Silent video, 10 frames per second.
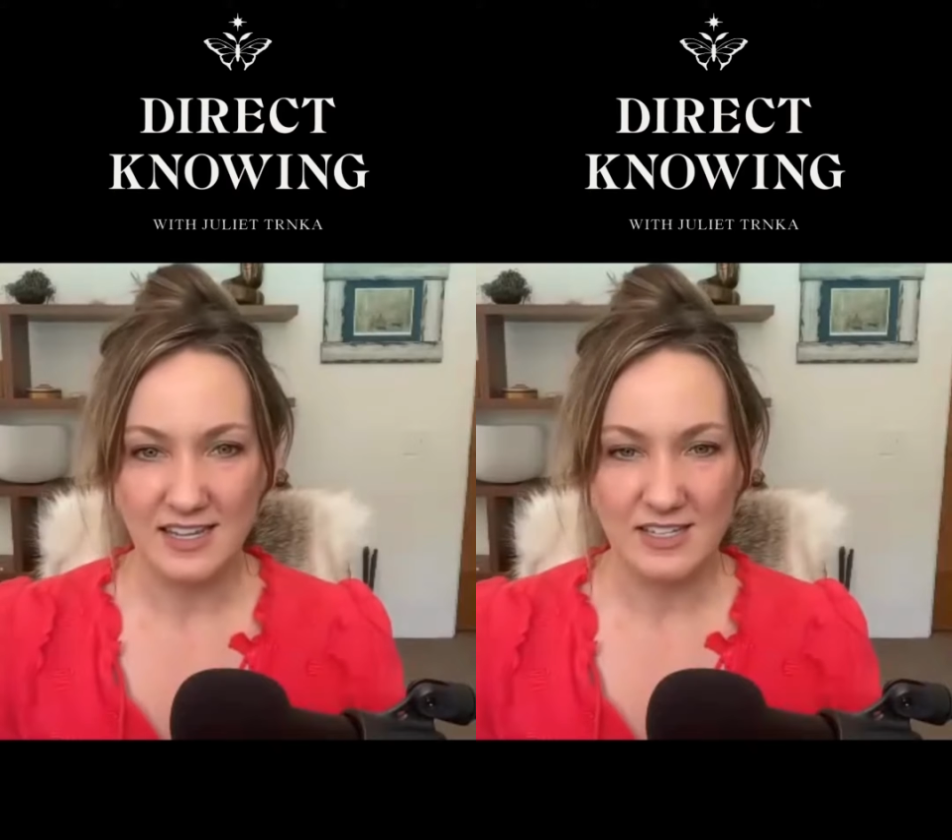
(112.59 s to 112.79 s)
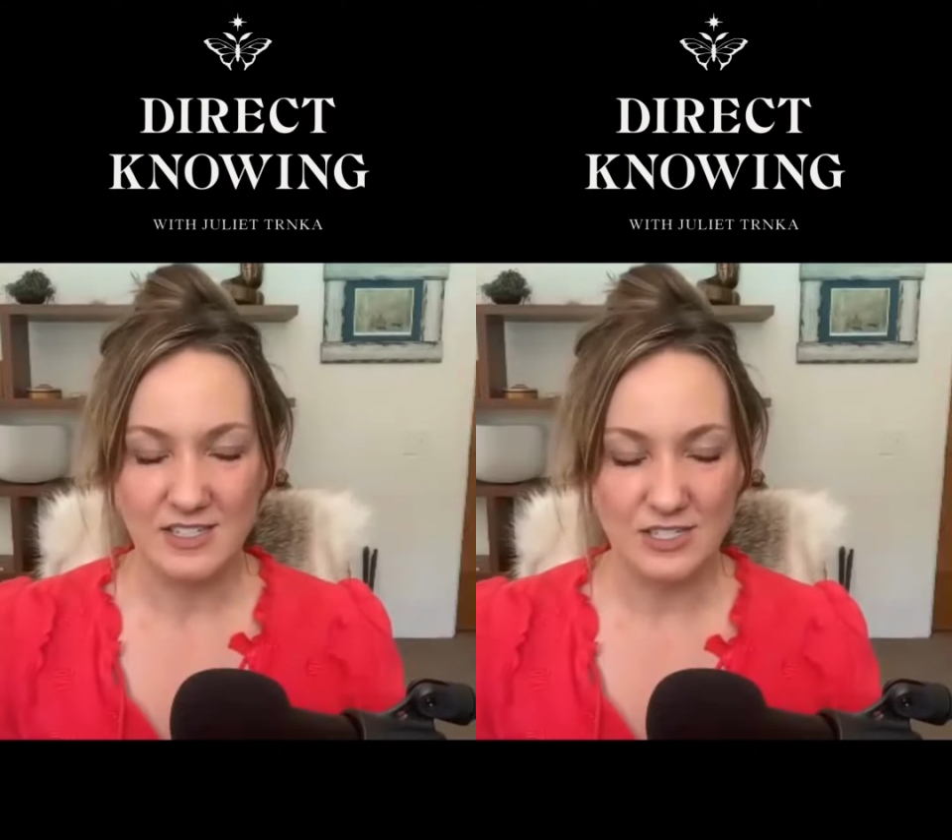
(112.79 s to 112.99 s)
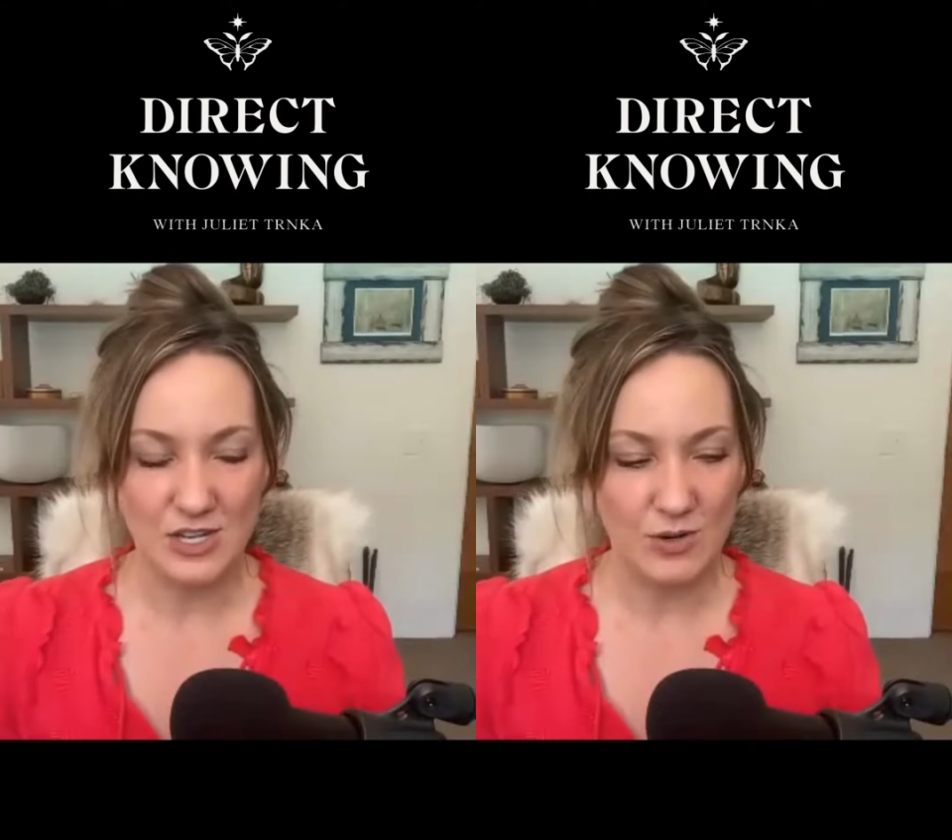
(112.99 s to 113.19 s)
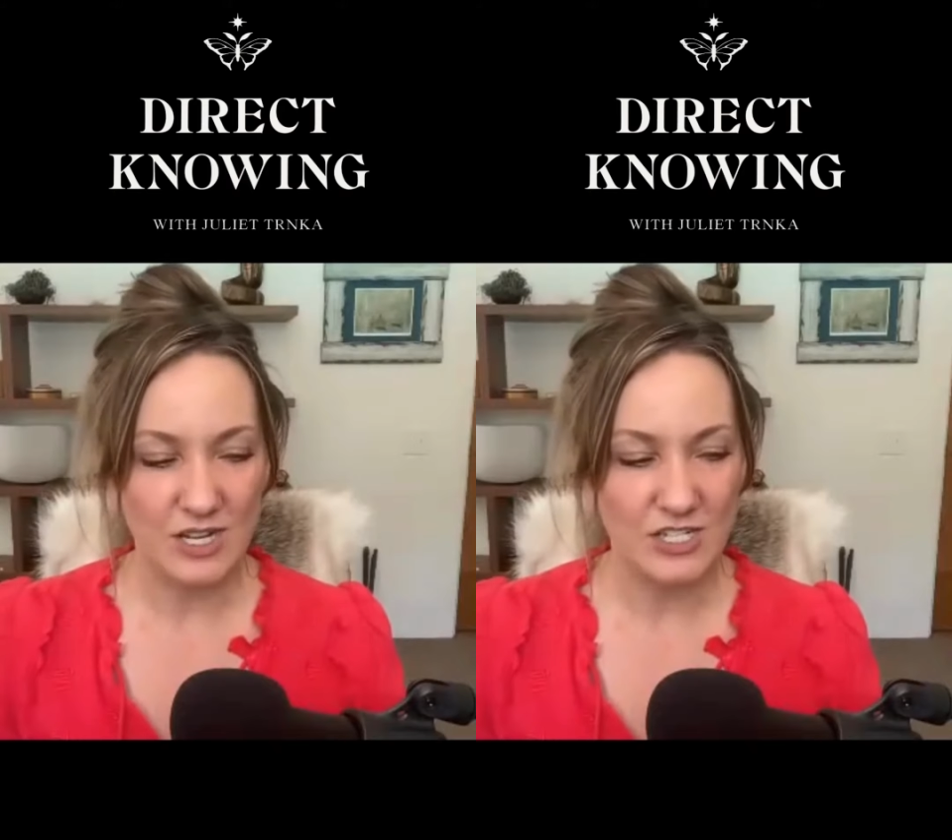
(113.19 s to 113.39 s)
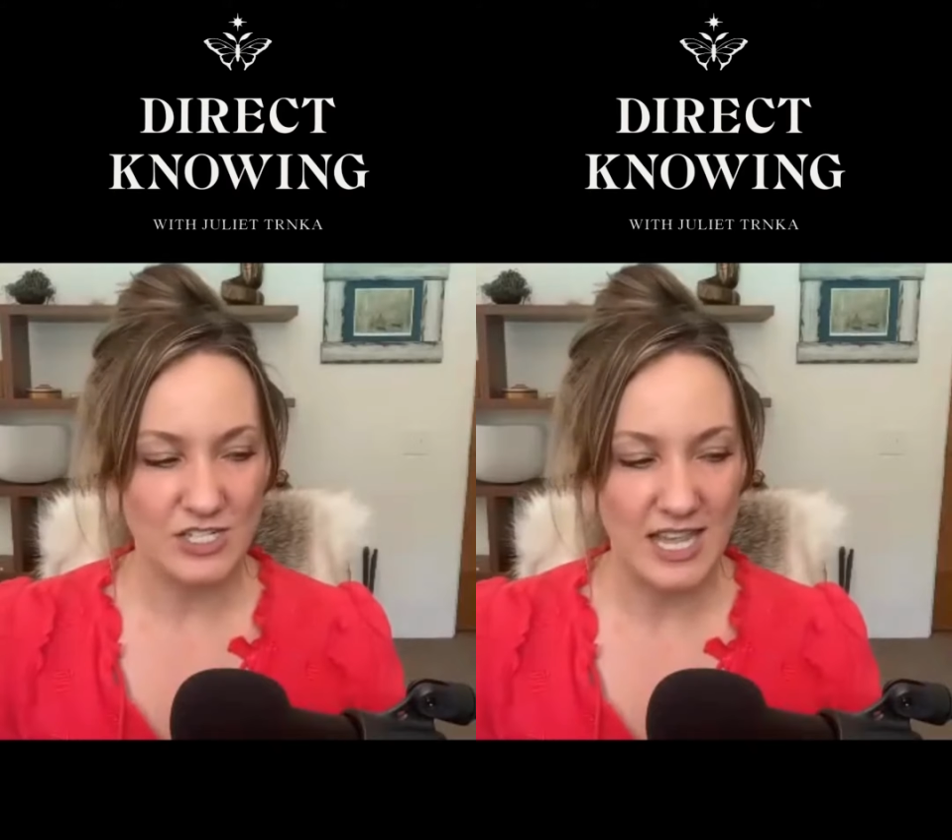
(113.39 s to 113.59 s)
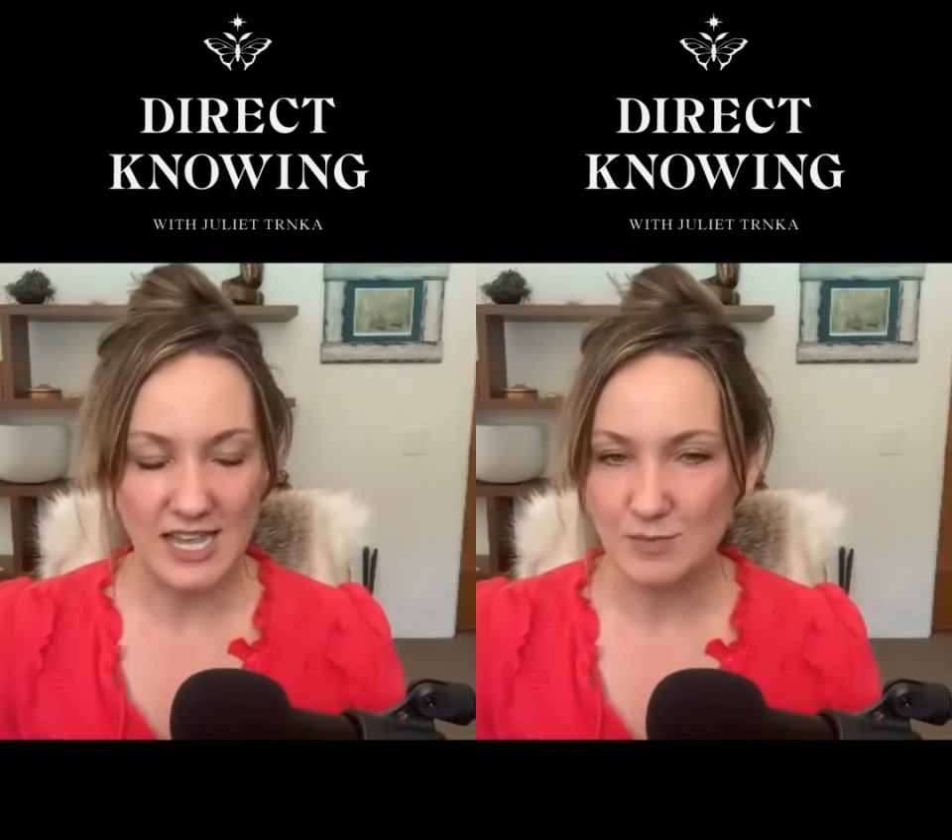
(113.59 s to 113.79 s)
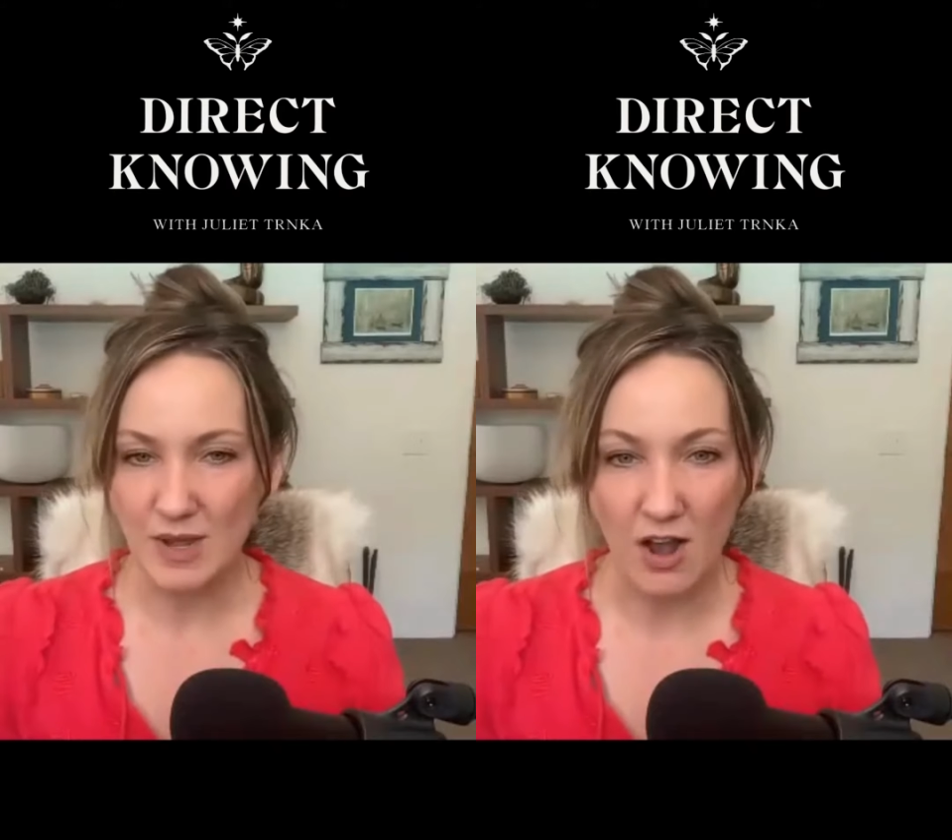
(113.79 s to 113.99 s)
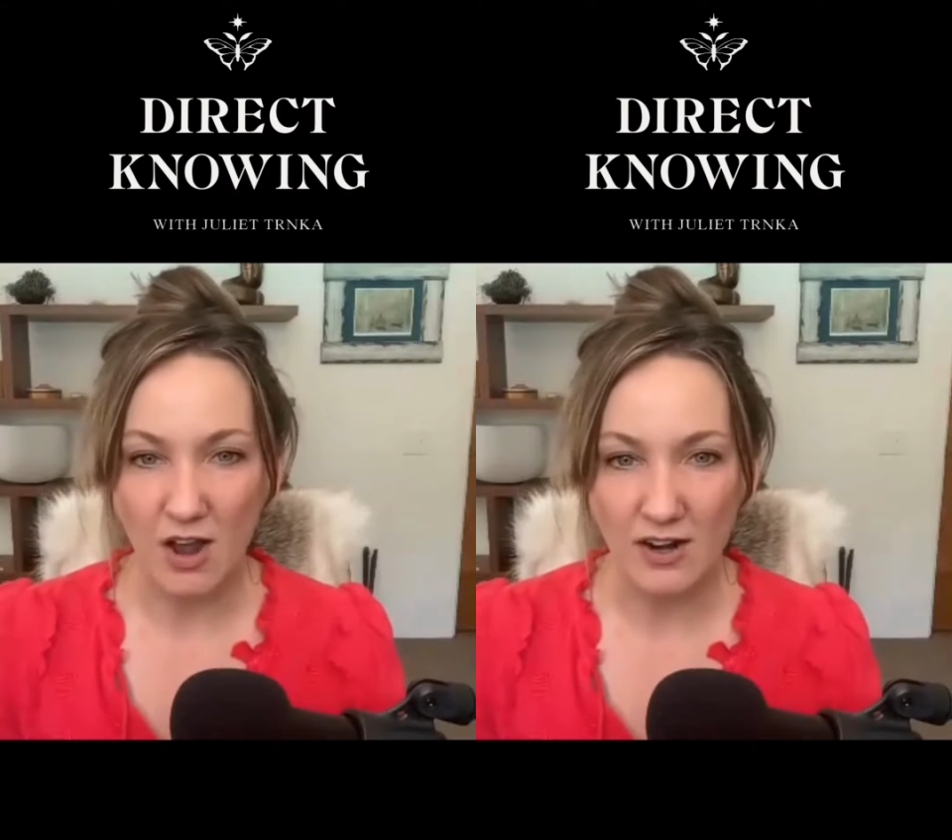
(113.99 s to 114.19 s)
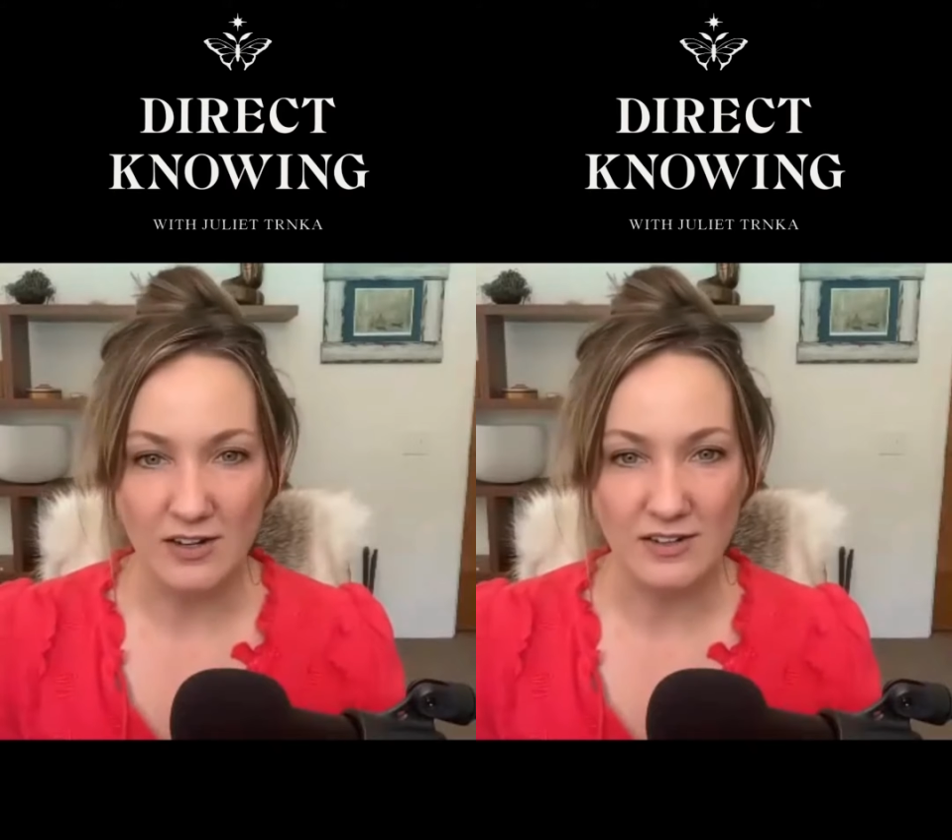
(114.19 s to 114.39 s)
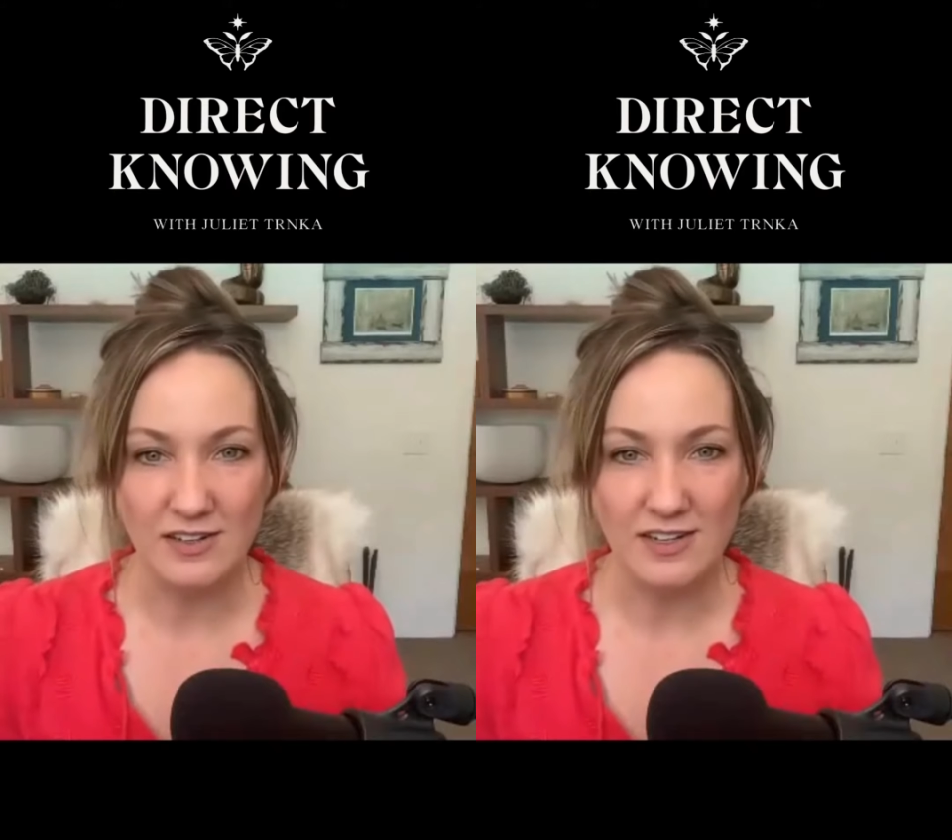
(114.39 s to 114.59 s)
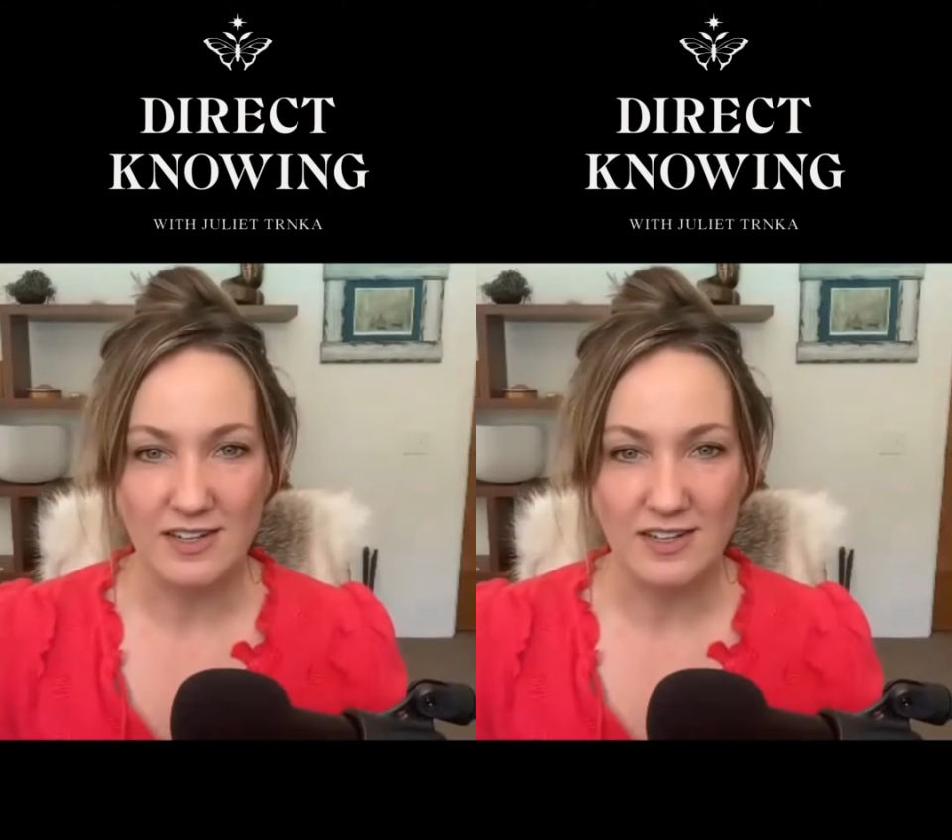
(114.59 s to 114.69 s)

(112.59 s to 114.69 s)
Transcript: Sedona, just has my heart.